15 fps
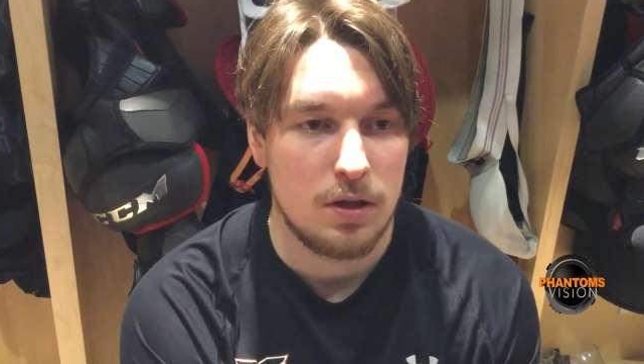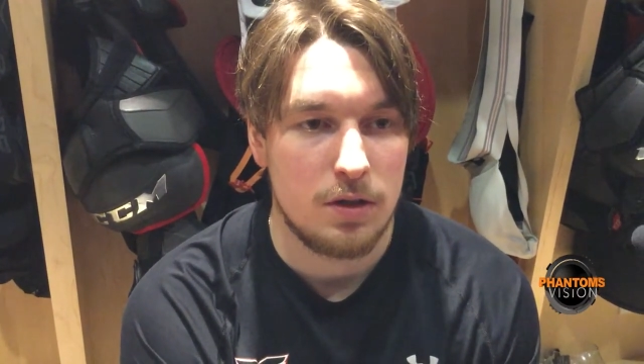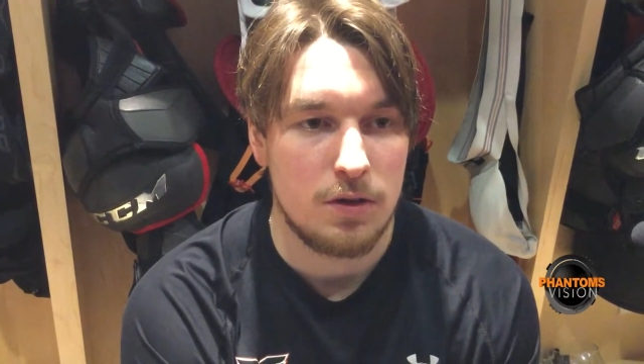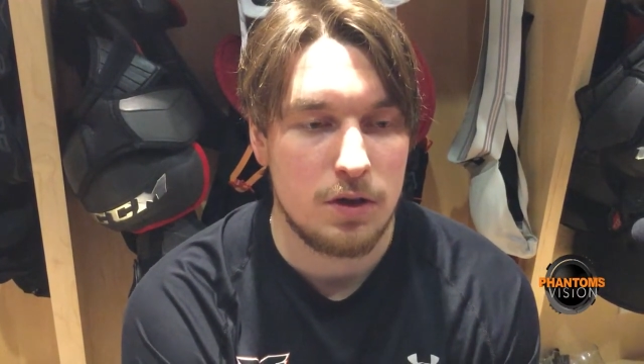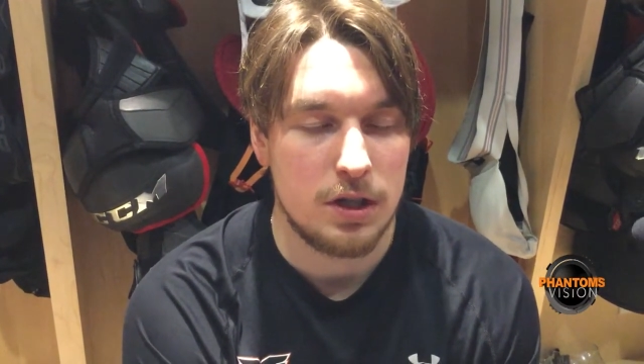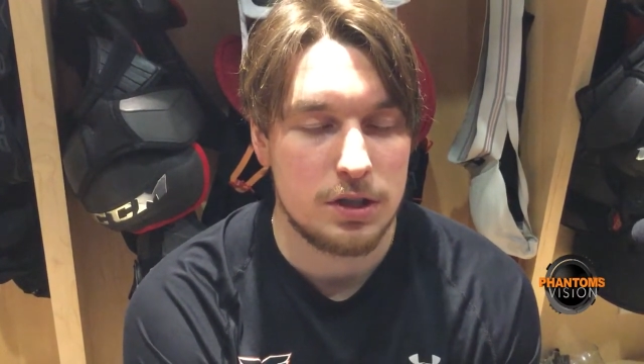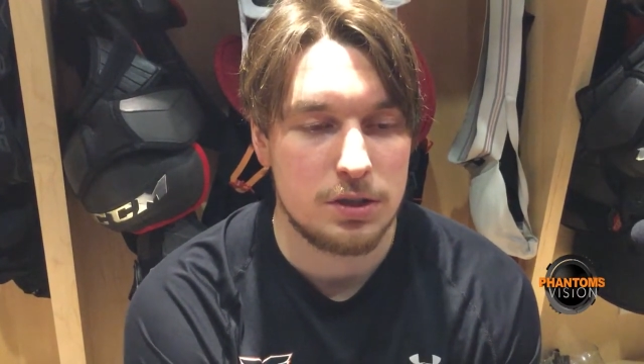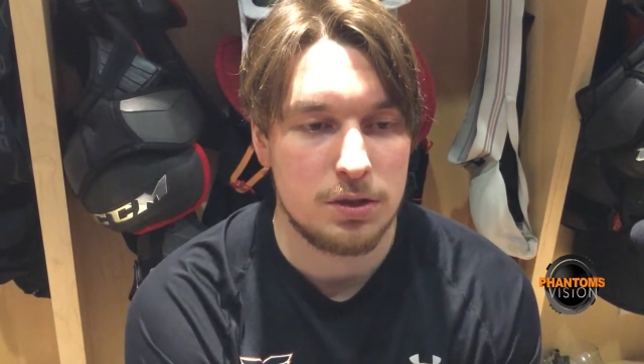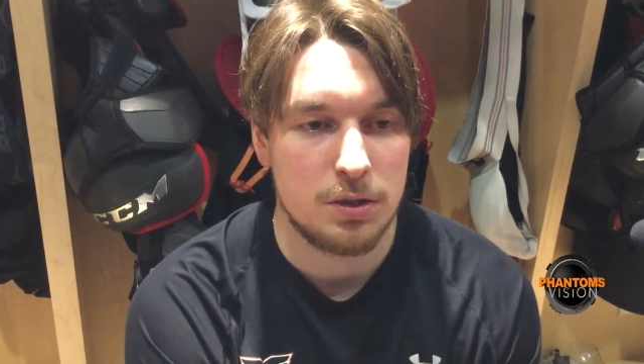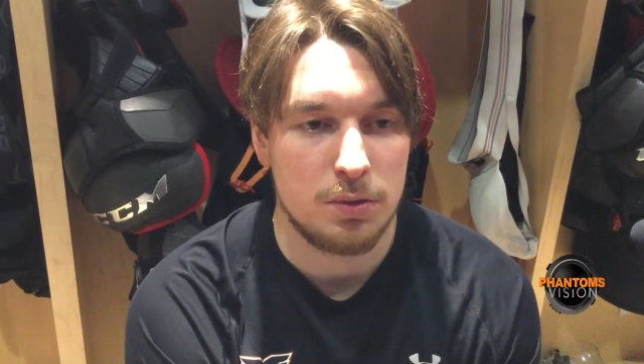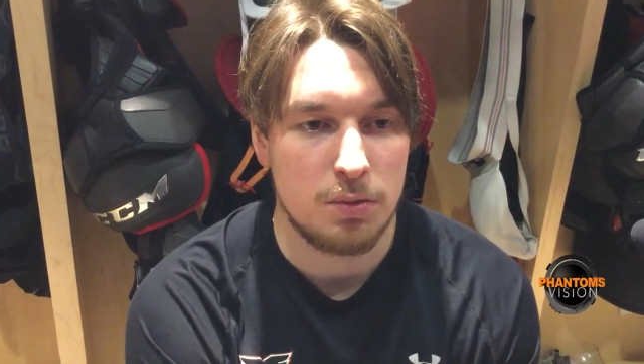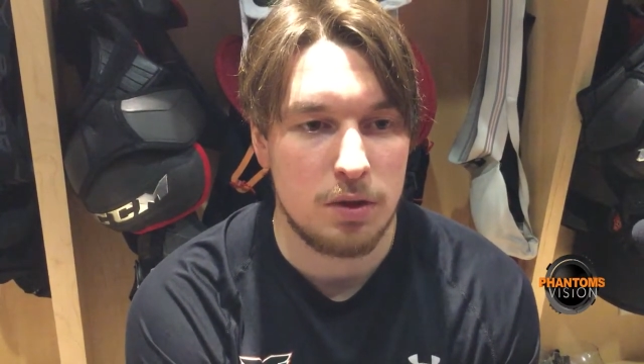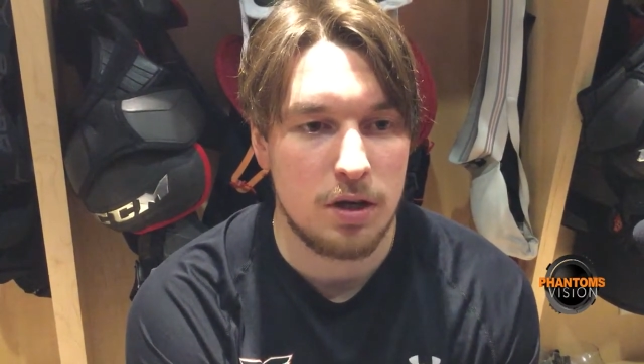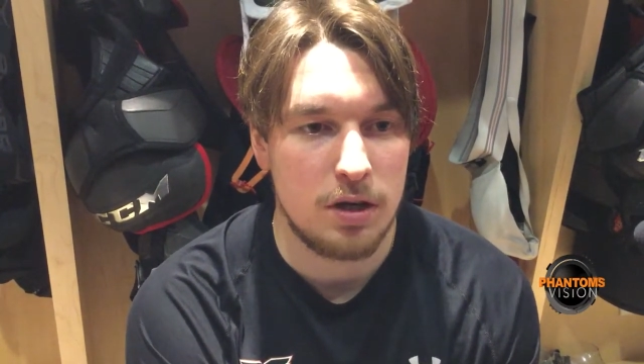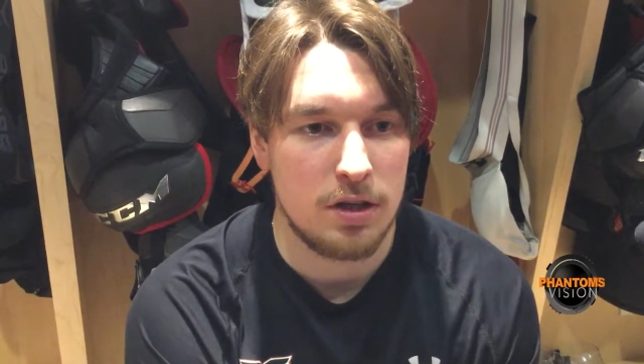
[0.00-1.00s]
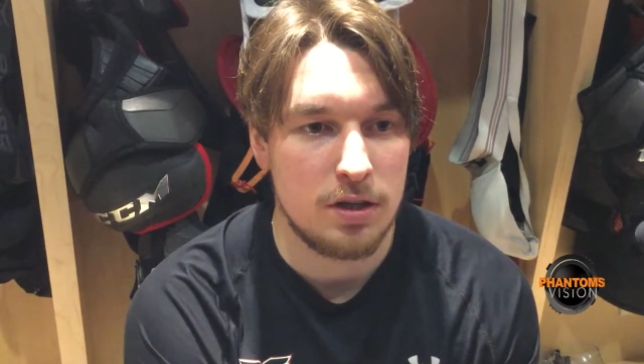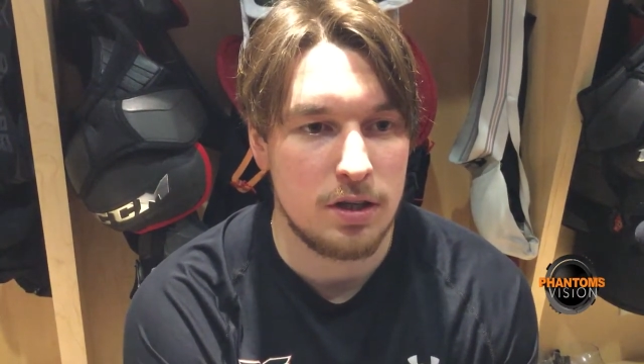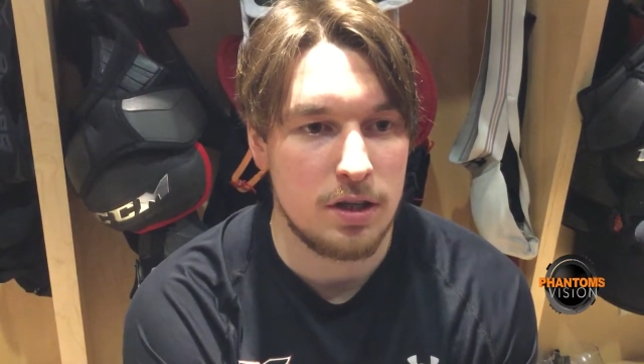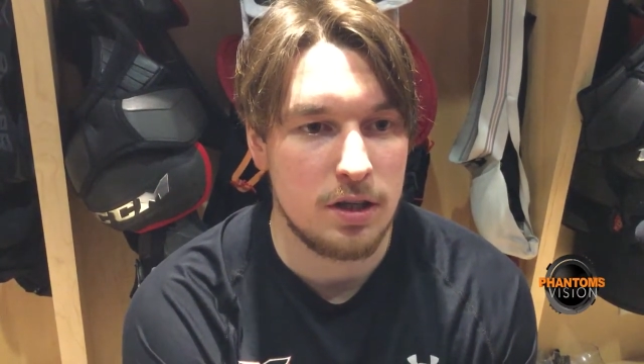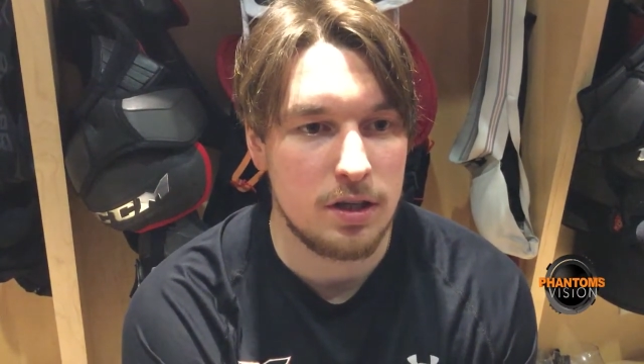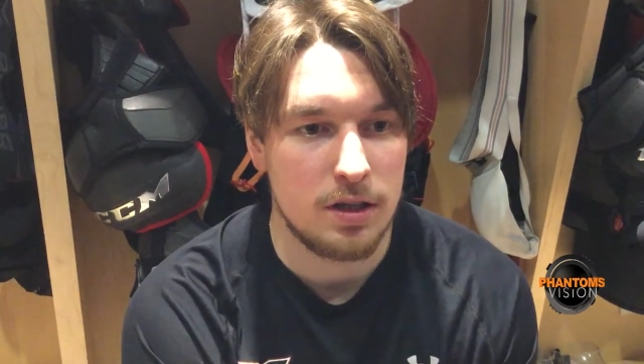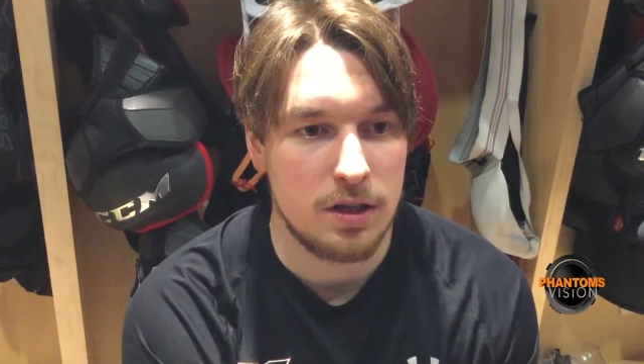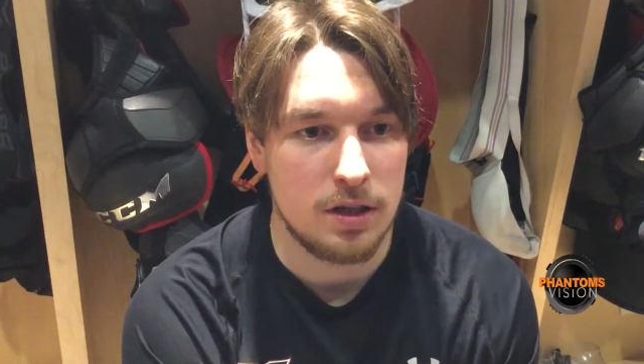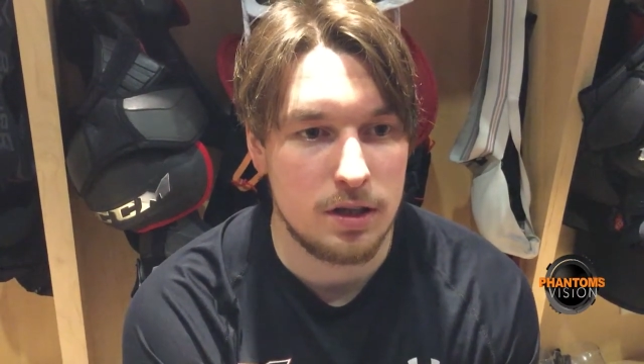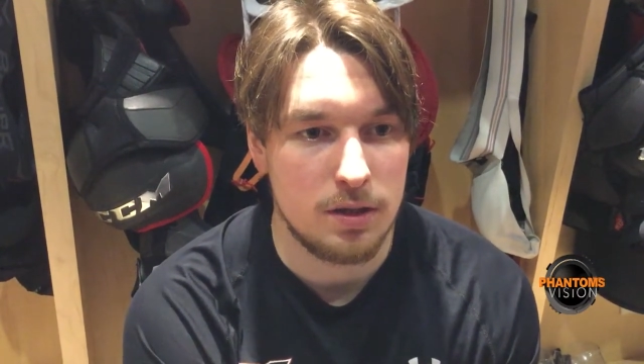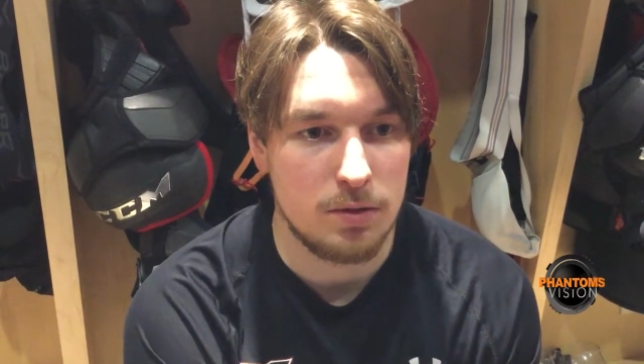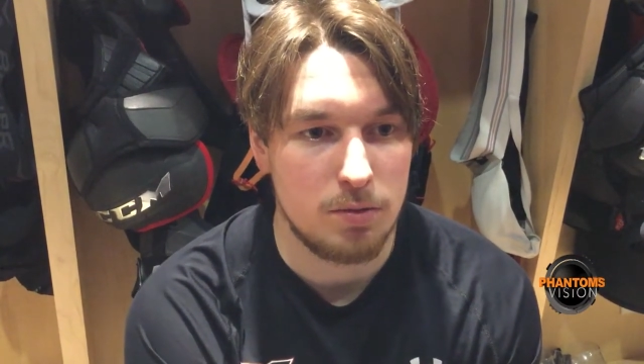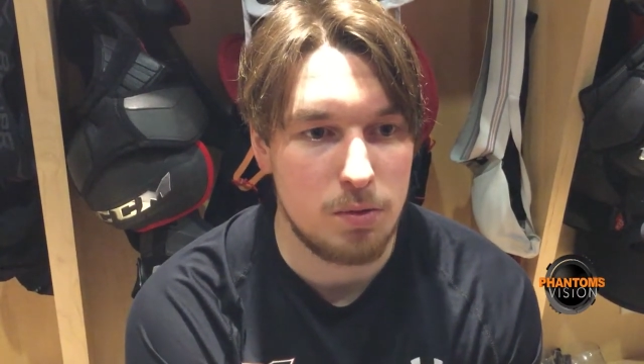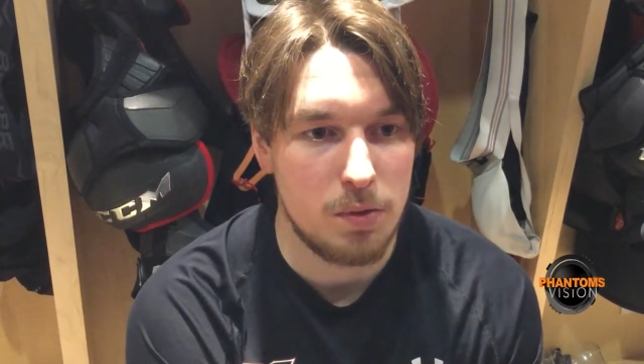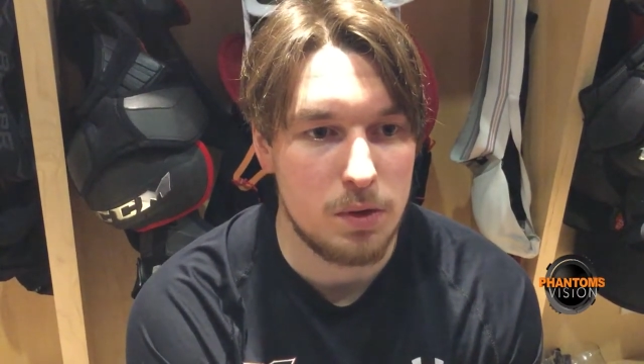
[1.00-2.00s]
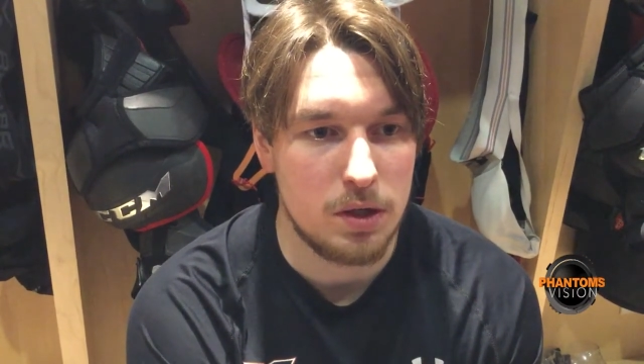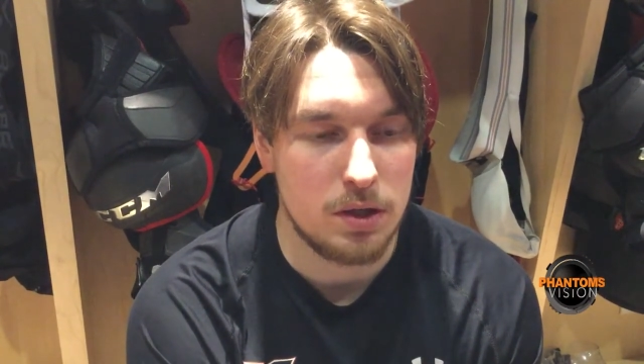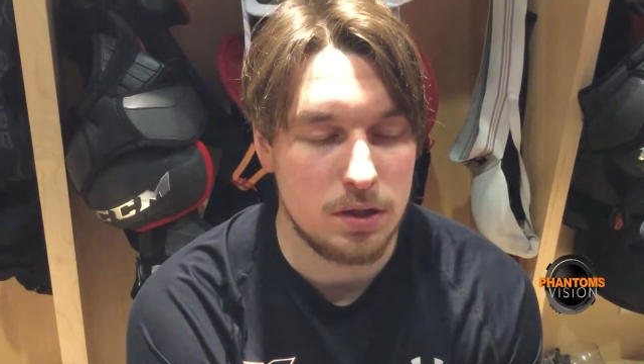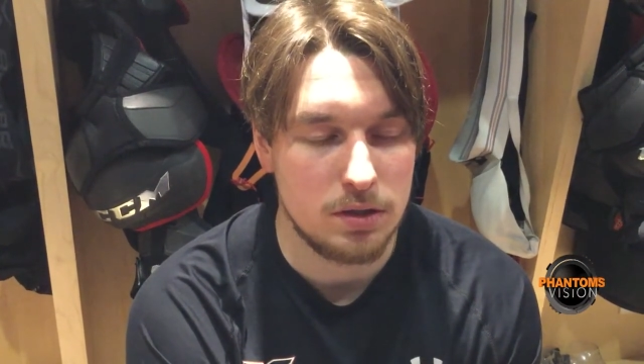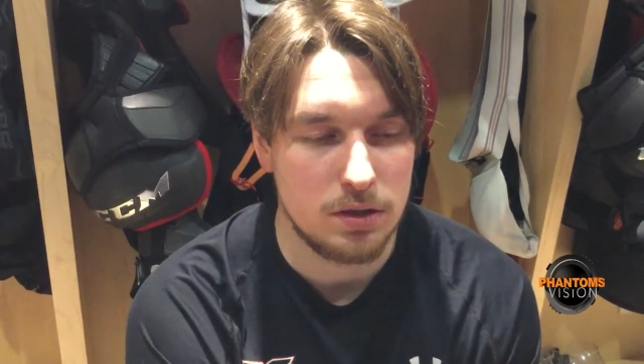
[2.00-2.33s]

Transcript: rush two on one, and then uh, we were.